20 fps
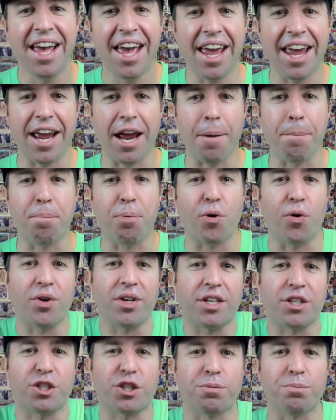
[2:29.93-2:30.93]
and
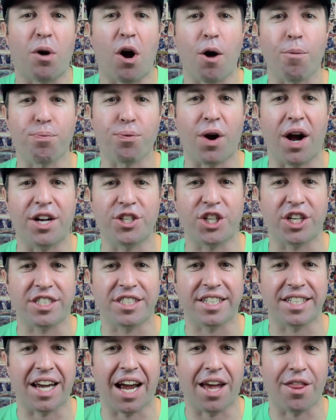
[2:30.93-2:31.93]
putting a small project
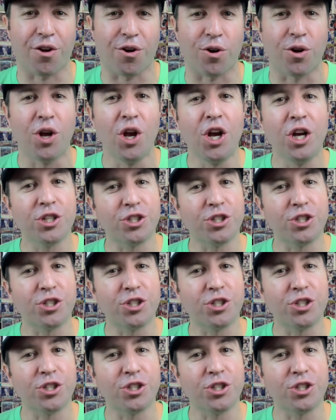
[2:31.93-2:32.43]
together